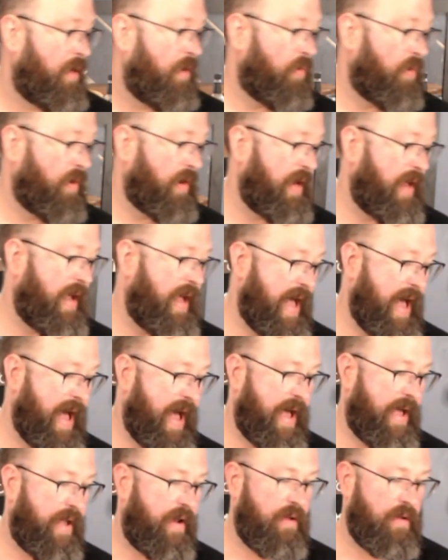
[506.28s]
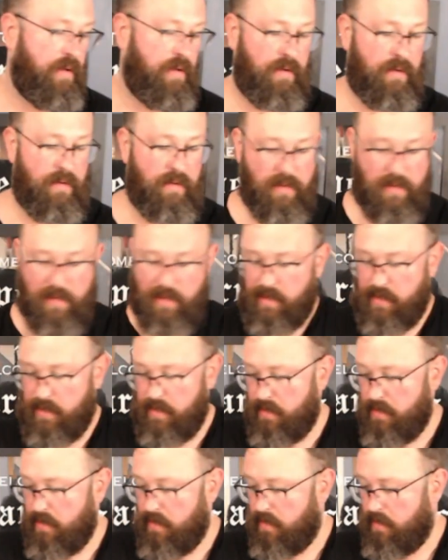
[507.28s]
We're going to add
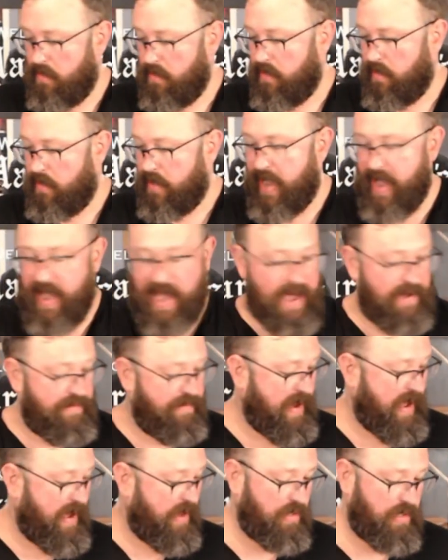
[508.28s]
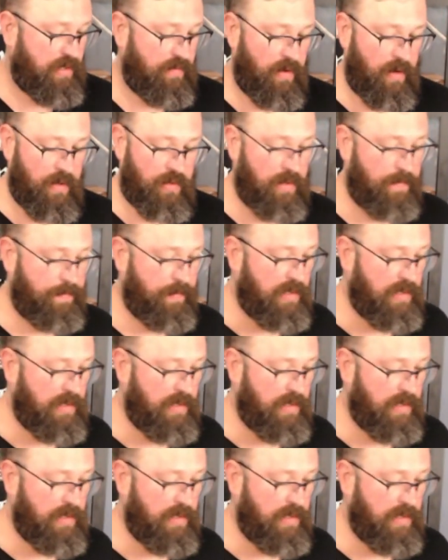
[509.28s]
half an ounce of our triple